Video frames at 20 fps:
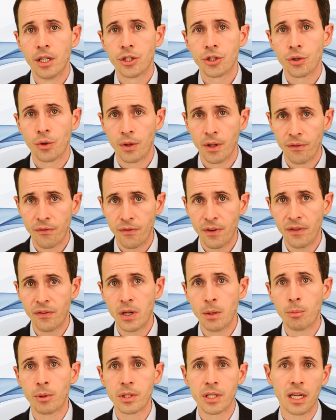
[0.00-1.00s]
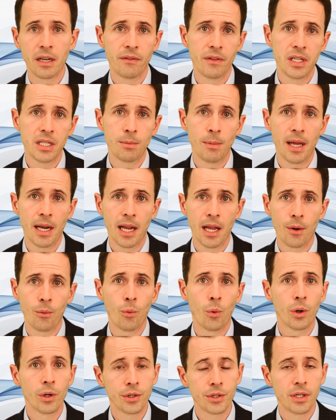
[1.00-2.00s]
showed that 50% of these men had
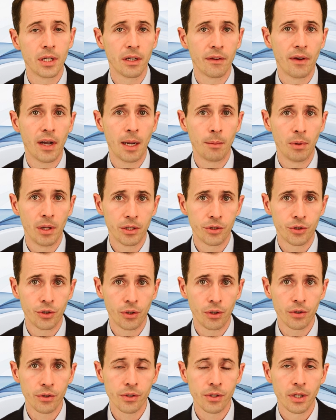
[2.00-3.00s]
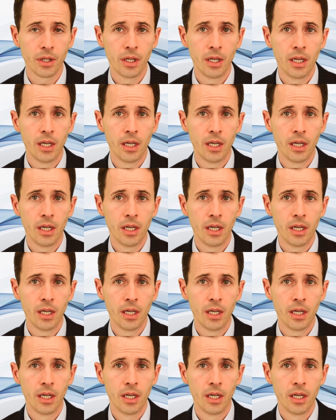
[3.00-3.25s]
worsening of high blood sugars,